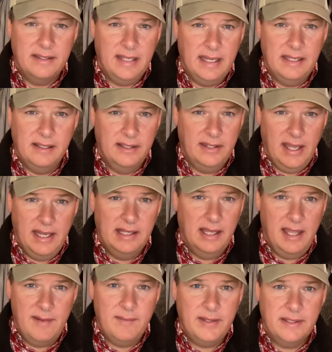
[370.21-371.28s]
They
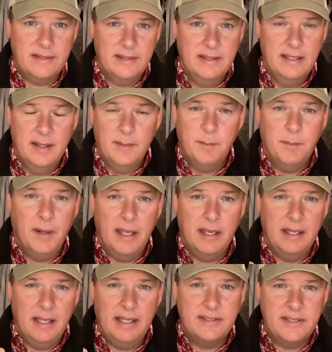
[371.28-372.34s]
love it,
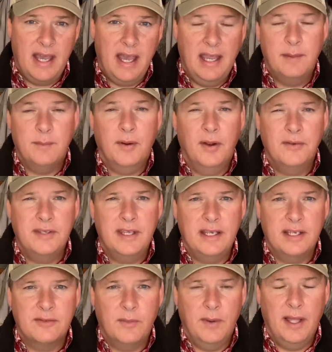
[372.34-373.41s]
but it's high in protein
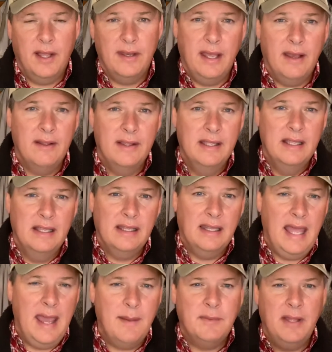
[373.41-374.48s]
as well. Now,
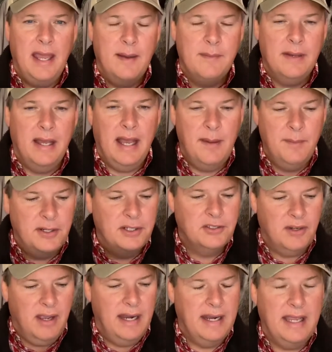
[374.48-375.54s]
lab, I'm going to
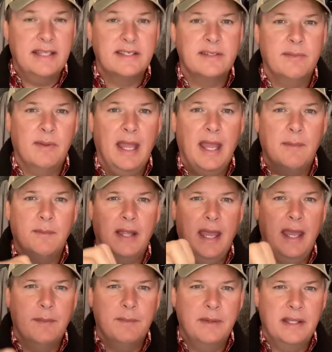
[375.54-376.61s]
try to get some
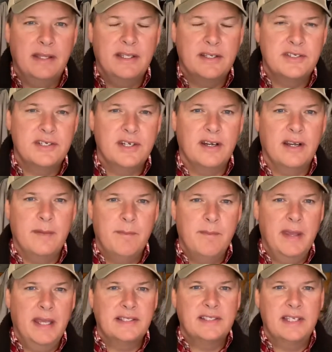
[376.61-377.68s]
lab this year and
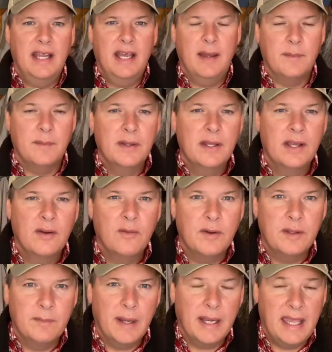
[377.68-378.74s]
mix it up
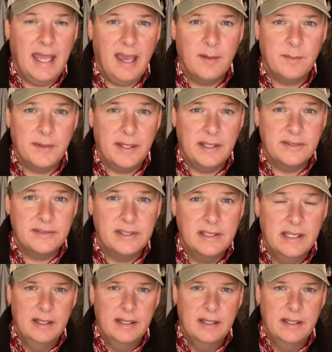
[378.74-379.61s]
with my cowpeas.